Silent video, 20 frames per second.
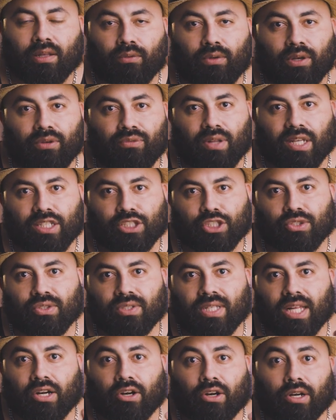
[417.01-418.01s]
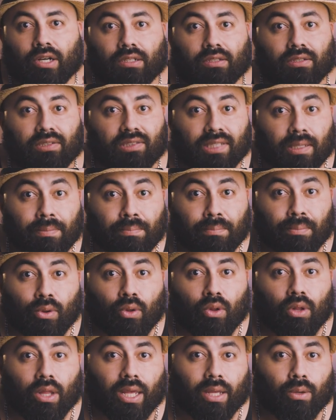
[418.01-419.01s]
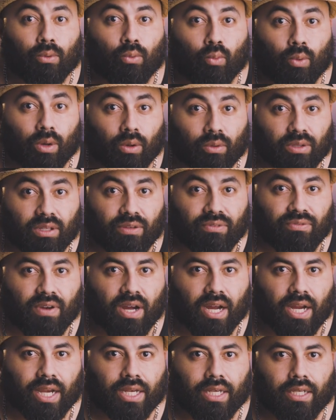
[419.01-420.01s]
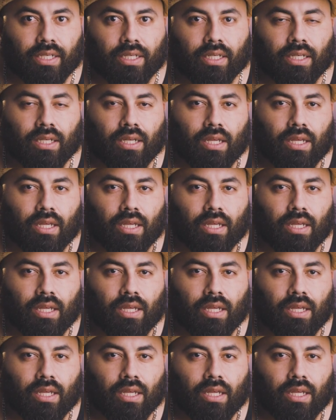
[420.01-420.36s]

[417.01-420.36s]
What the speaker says: reflections that are simple and well-defined,